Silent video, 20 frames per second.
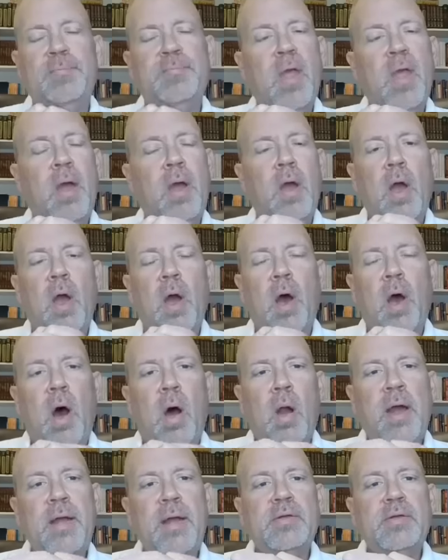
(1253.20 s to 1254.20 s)
agree.
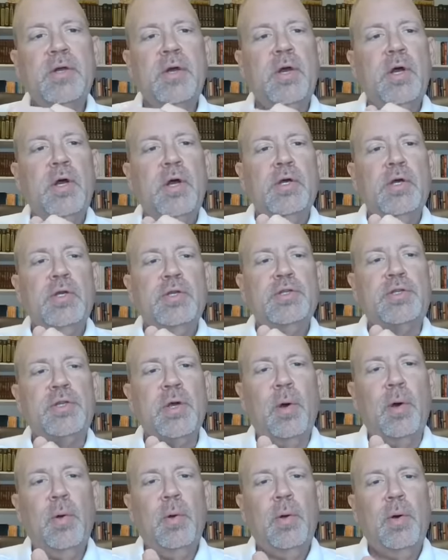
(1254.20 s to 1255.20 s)
All right.
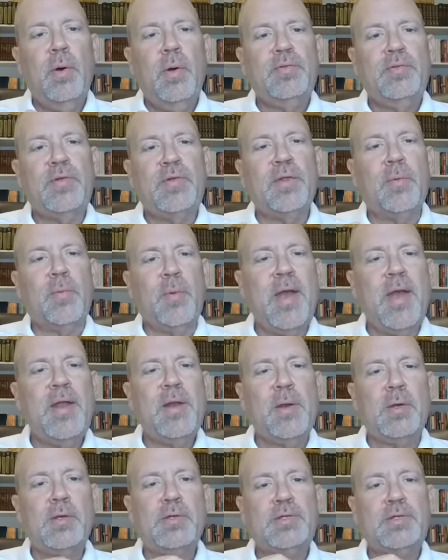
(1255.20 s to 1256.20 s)
So to the
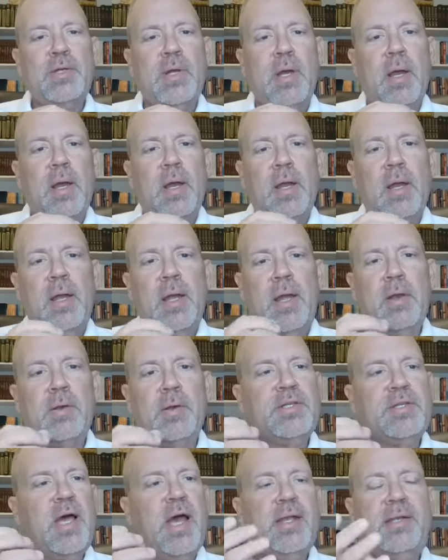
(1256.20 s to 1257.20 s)
Raiders,
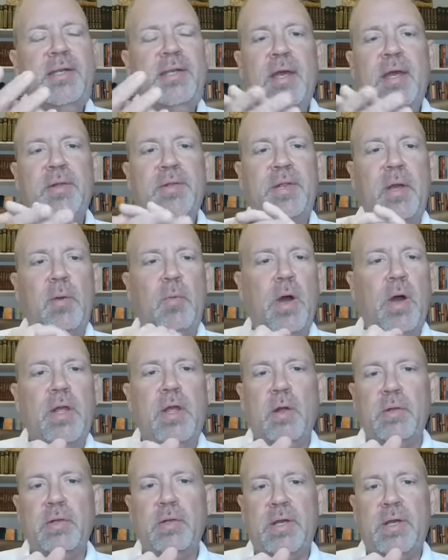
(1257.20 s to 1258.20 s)
here's ideally
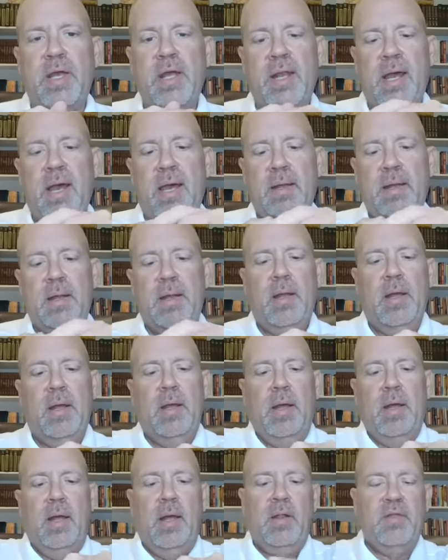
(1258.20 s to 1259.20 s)
what you're looking at.
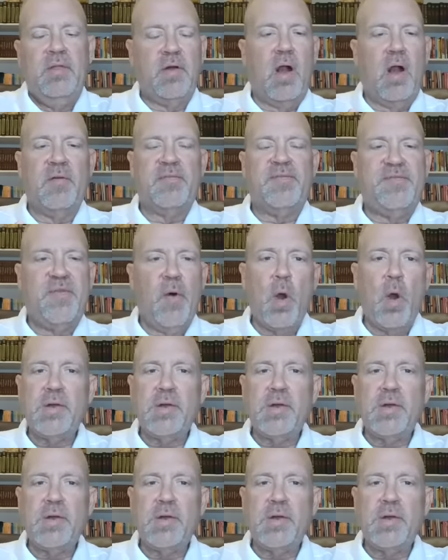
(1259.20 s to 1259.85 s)
There are